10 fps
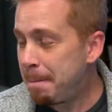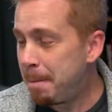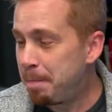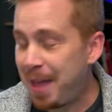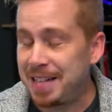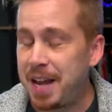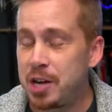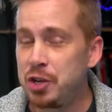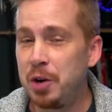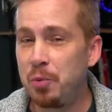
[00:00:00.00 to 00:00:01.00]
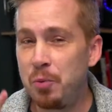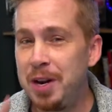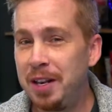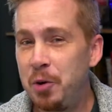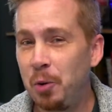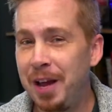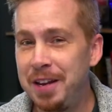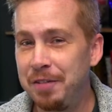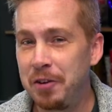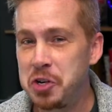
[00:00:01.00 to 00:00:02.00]
That's actually a really cool
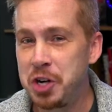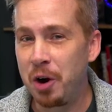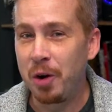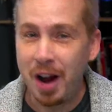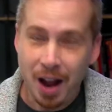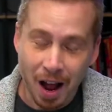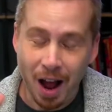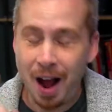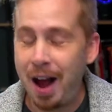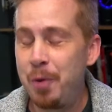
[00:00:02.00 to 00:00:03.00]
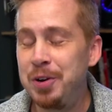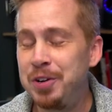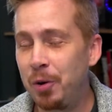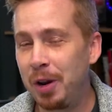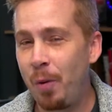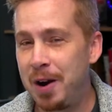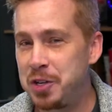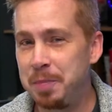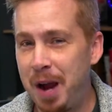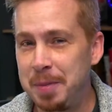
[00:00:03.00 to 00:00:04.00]
idea for a show. I would totally watch
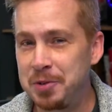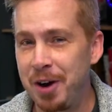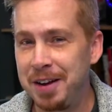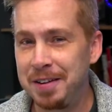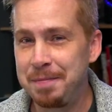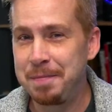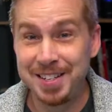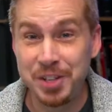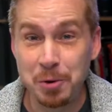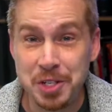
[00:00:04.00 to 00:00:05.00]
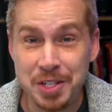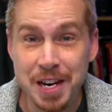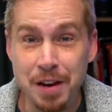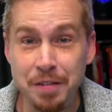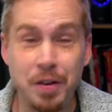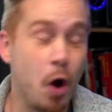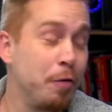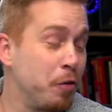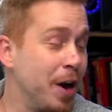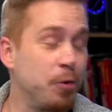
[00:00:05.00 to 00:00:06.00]
The Pipe is Right. So Steve,
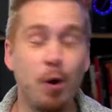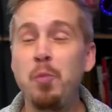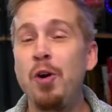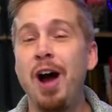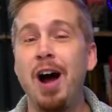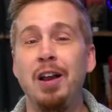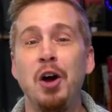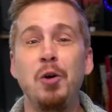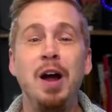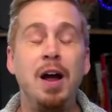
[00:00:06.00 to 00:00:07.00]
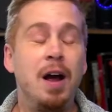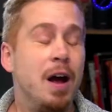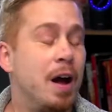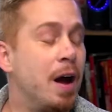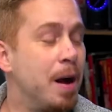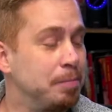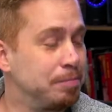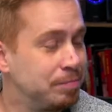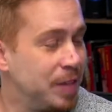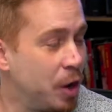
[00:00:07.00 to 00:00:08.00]
over at Grimwood Hollow,
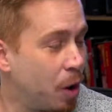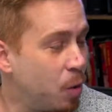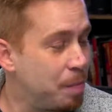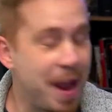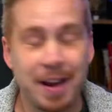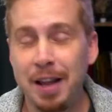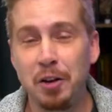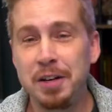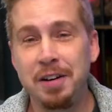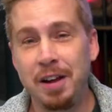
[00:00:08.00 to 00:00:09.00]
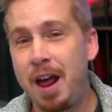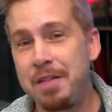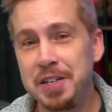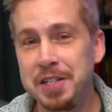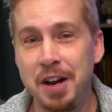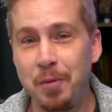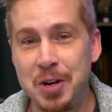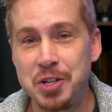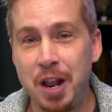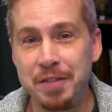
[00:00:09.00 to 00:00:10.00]
you know, I went back and I looked at a lot of his,
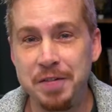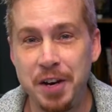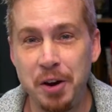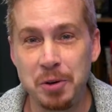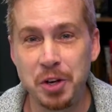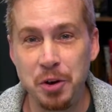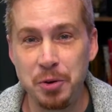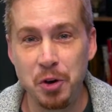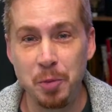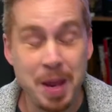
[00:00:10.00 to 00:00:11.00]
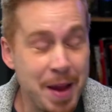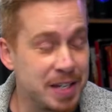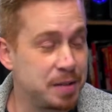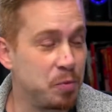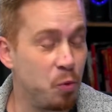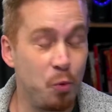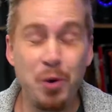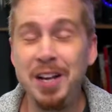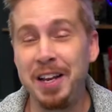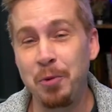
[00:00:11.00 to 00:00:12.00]
watched a lot of his videos on YouTube. He makes some
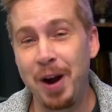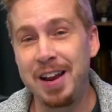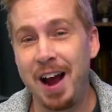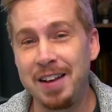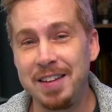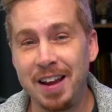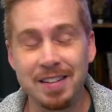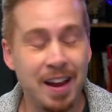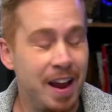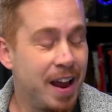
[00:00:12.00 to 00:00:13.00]
really great content.